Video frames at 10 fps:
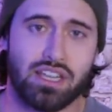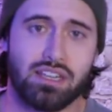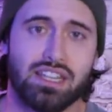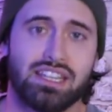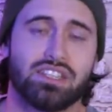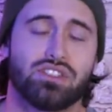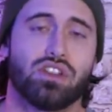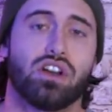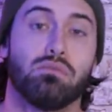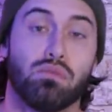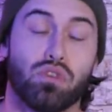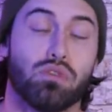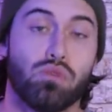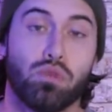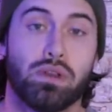and in this time, more
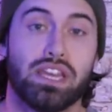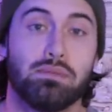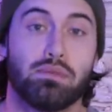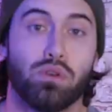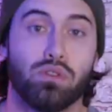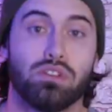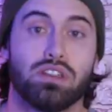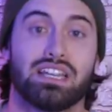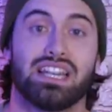and more people